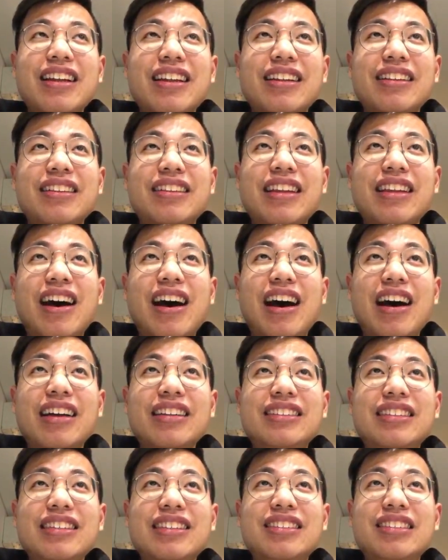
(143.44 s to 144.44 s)

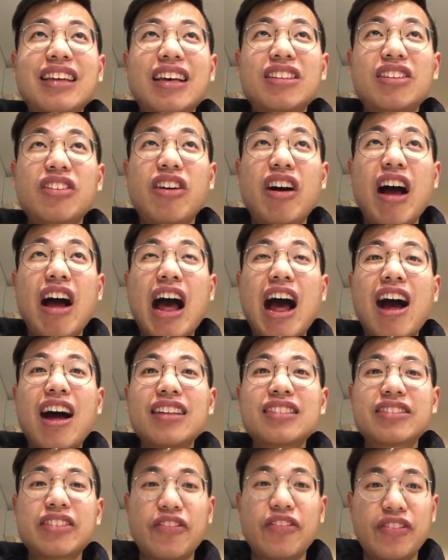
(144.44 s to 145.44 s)
The Subtle
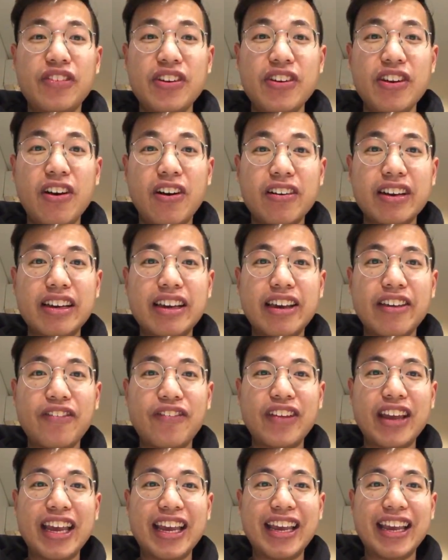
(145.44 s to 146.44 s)
Art of Not
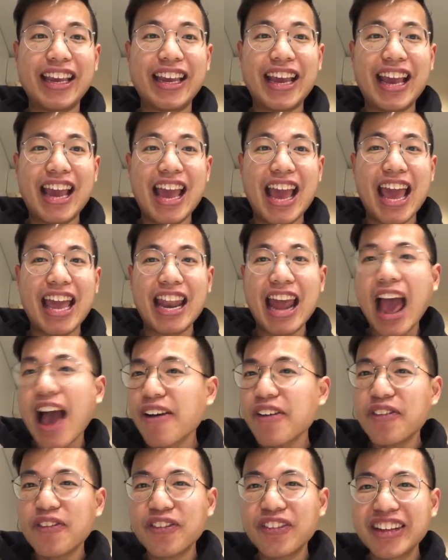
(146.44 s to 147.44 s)
Giving an
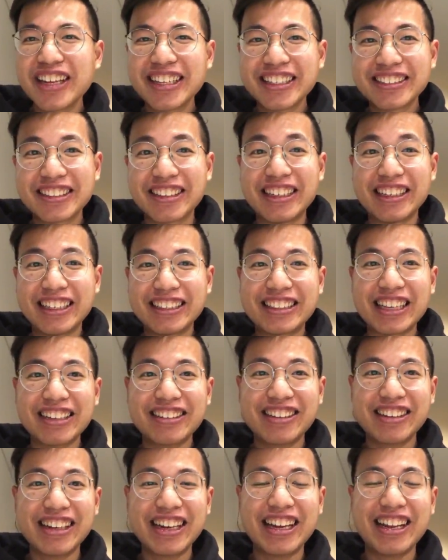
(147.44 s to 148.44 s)
F. So it's
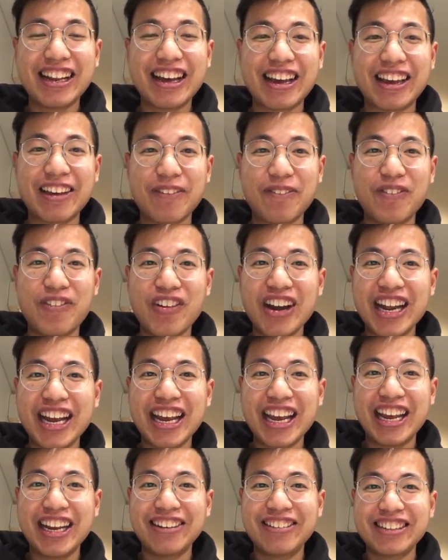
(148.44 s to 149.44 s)
actually like a pretty
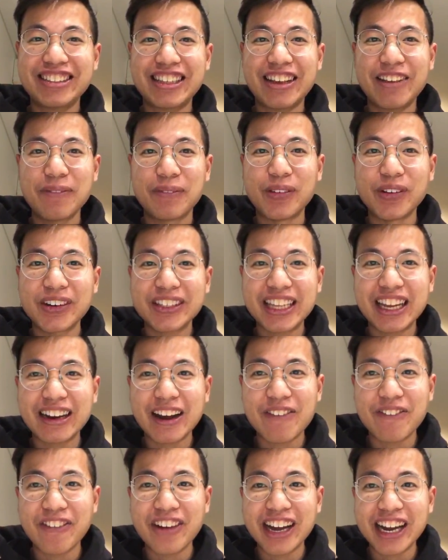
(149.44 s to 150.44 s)
interesting book that
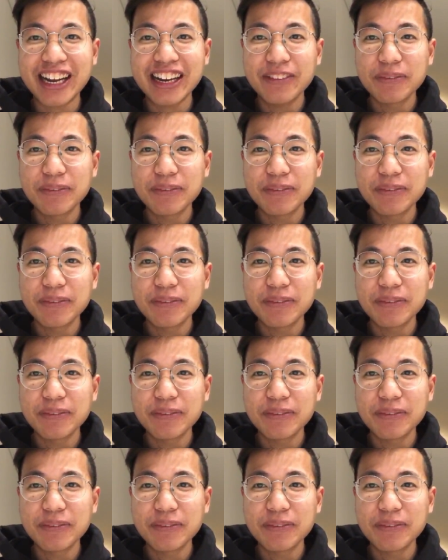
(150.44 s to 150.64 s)
I'm reading.